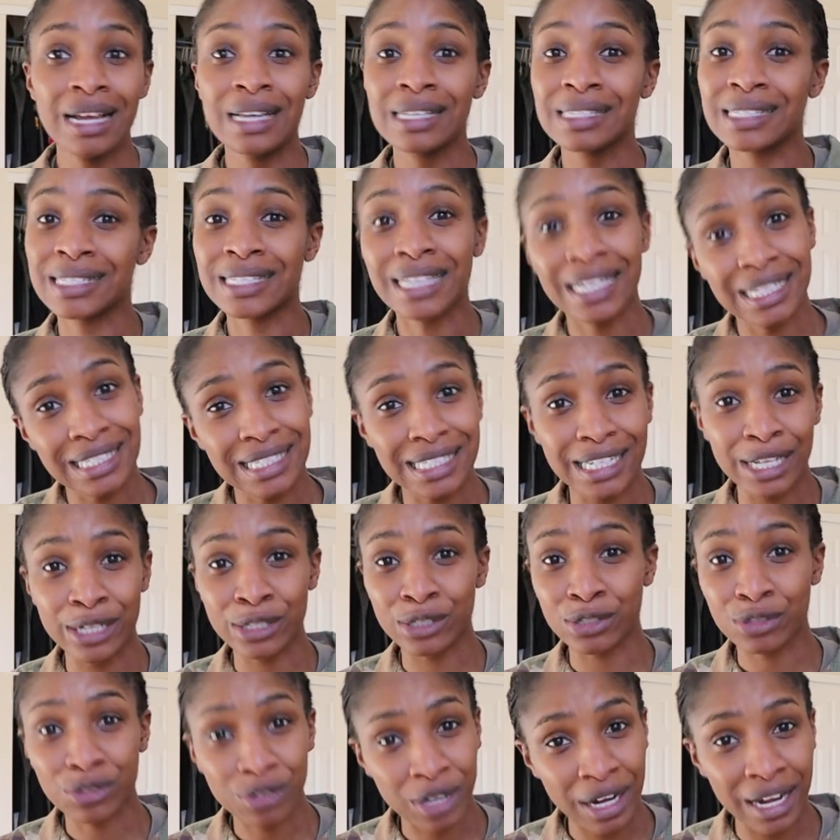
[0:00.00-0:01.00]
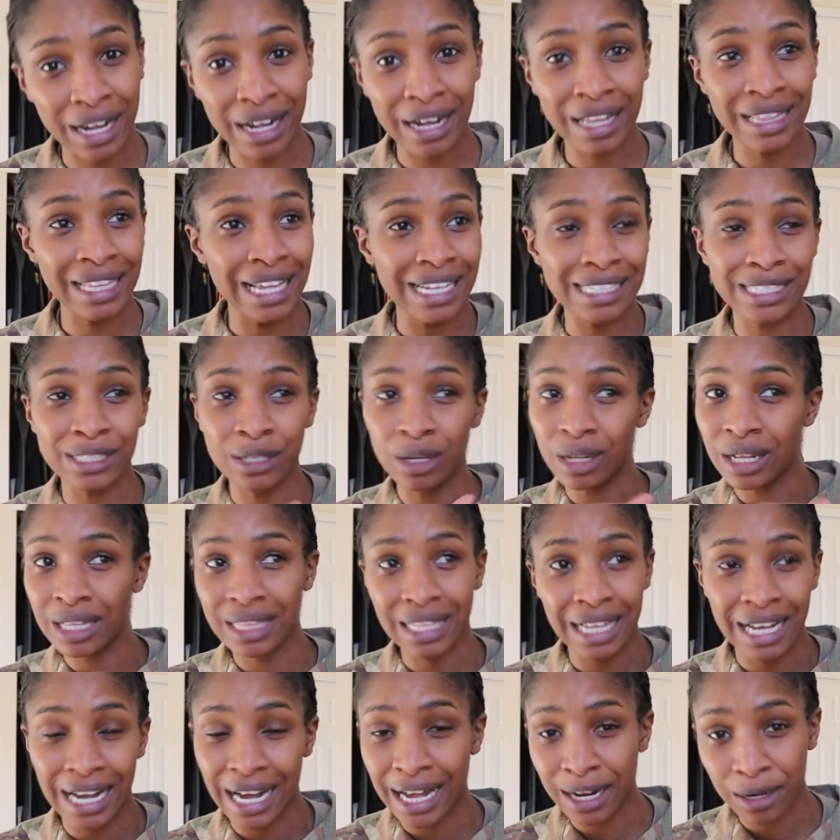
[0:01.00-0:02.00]
Cincy Street, that's the only
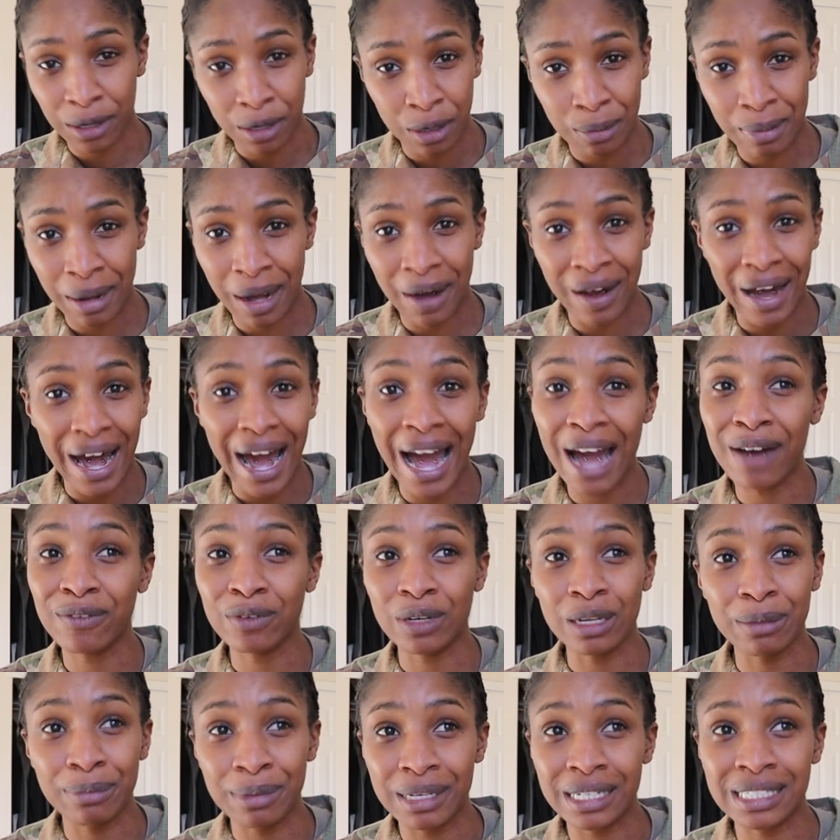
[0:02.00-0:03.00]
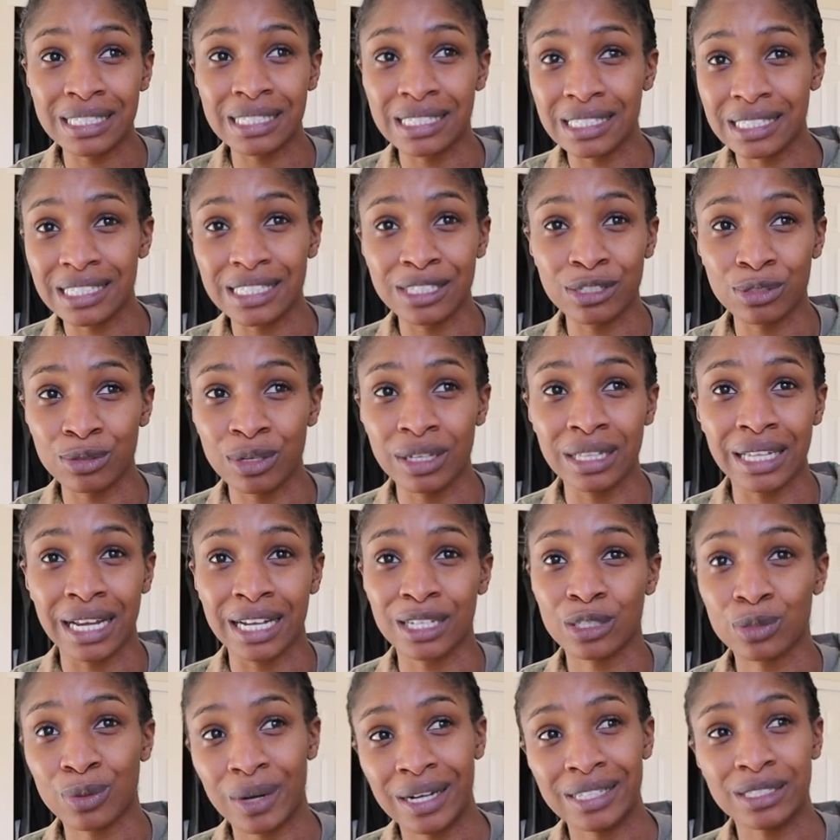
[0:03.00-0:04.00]
thing I know about. I've only been to Cincy Street
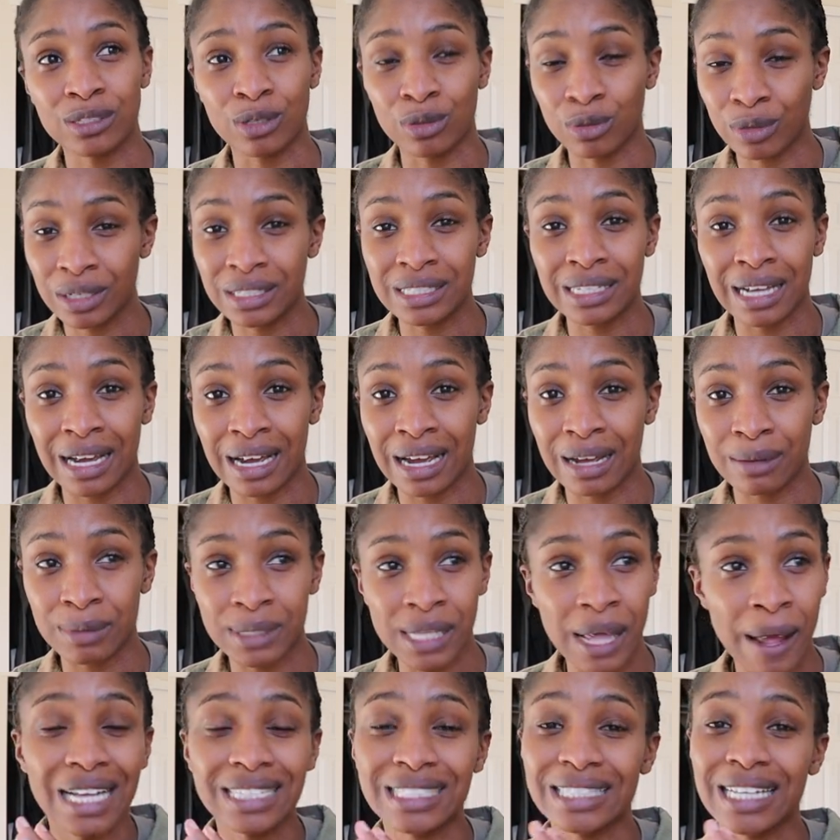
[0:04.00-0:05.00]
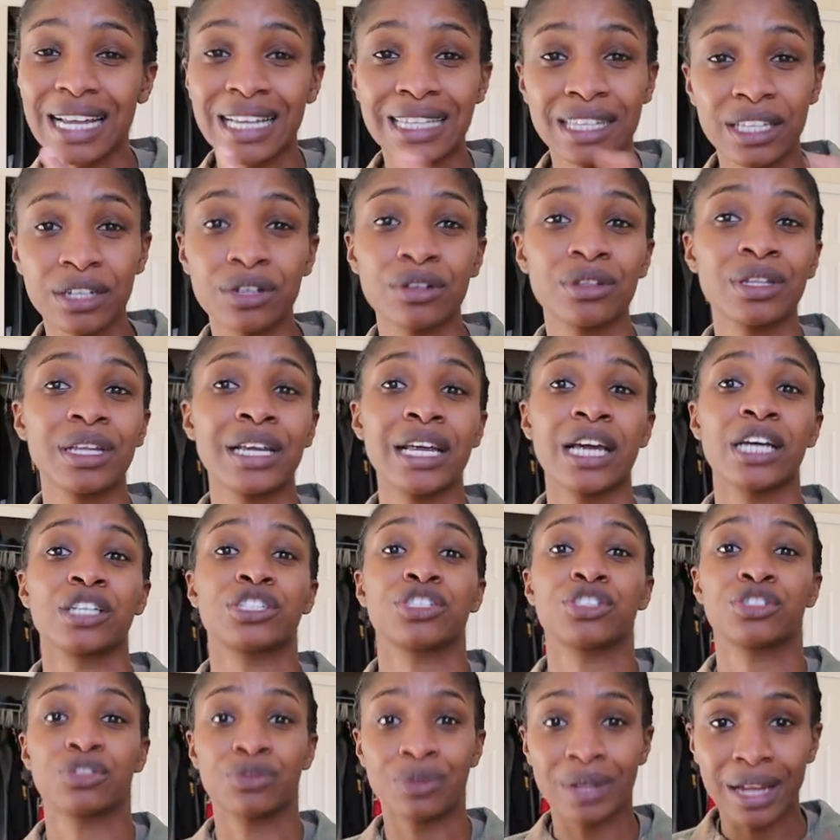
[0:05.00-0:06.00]
like twice or three times. That's like literally a
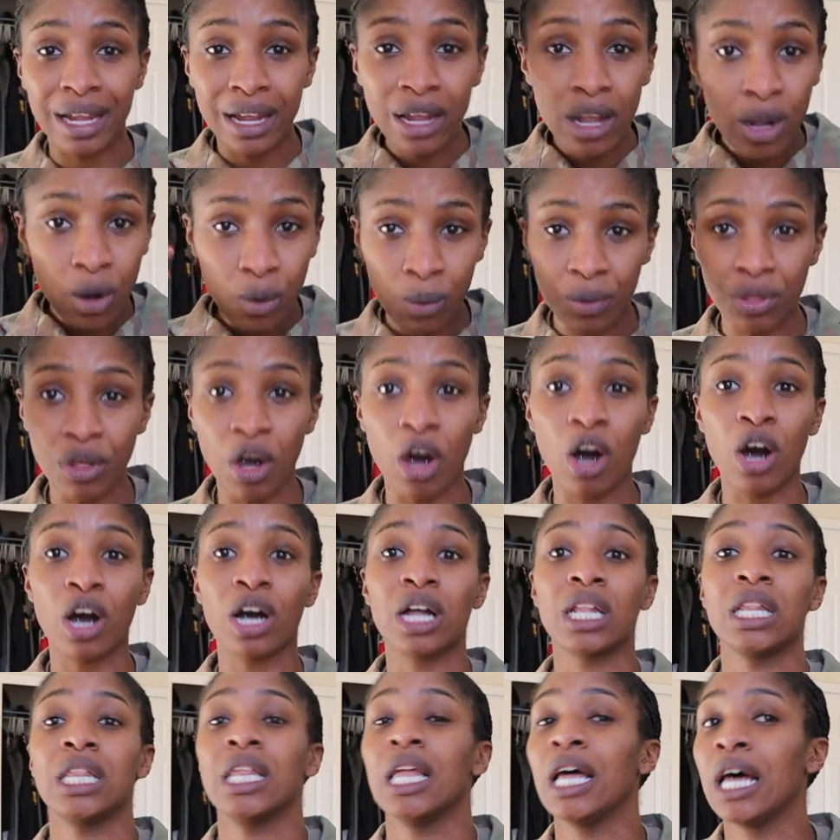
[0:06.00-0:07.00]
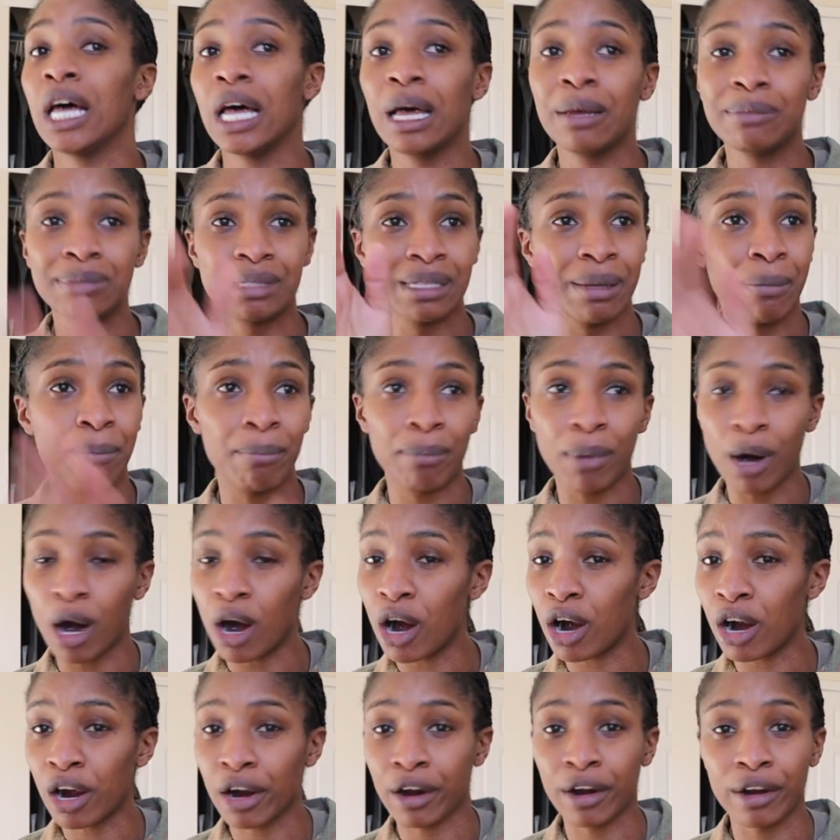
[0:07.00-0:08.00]
street with all clubs and
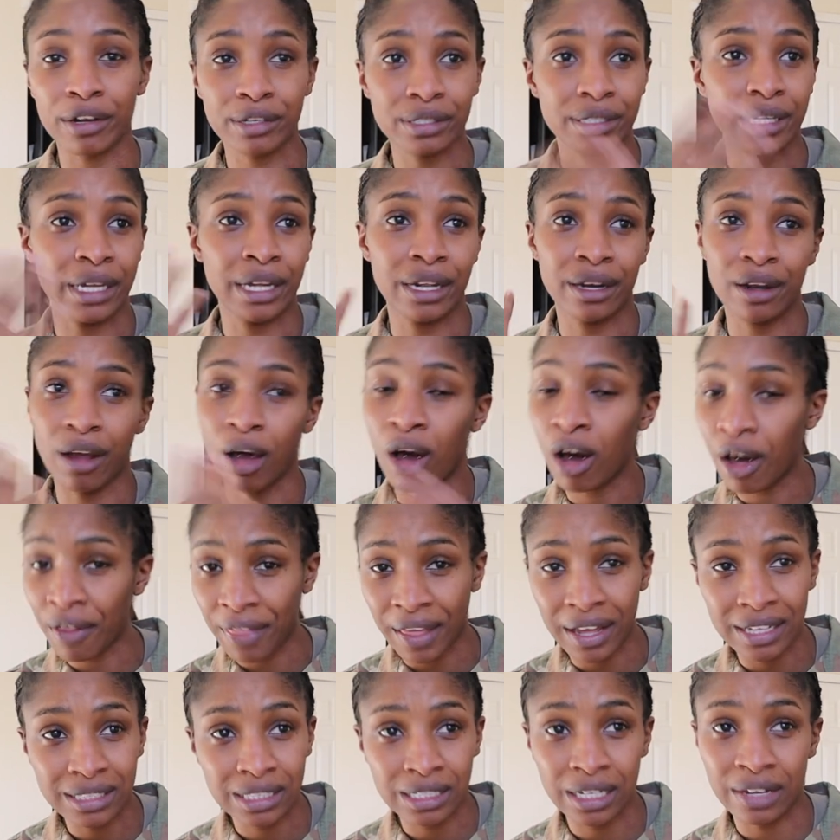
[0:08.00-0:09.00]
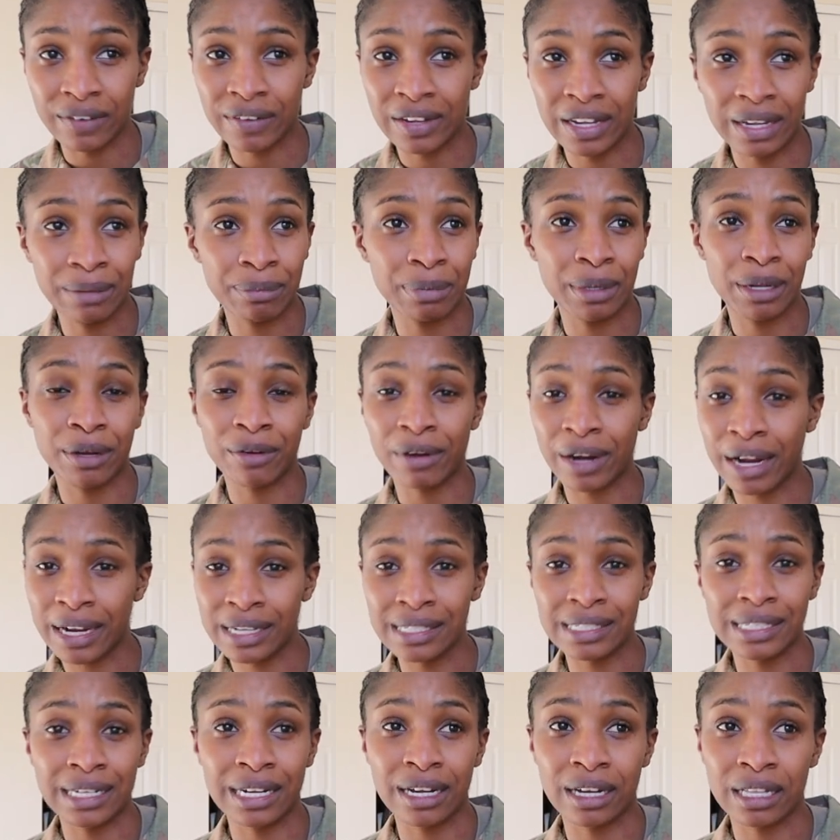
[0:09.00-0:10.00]
bars and all that stuff. It'd be
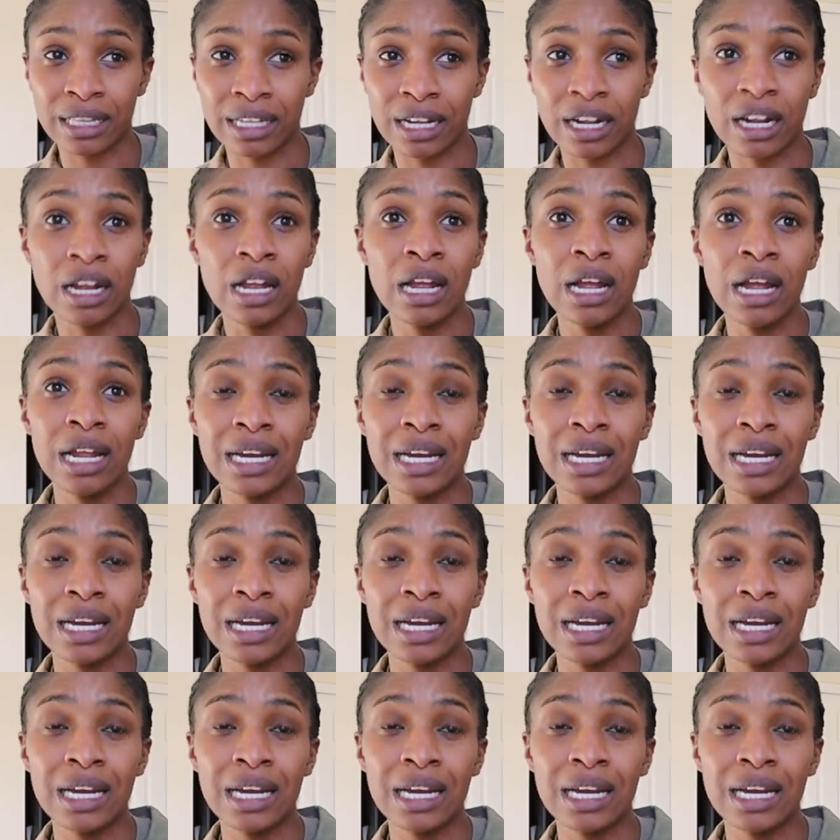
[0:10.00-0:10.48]
crazy down there.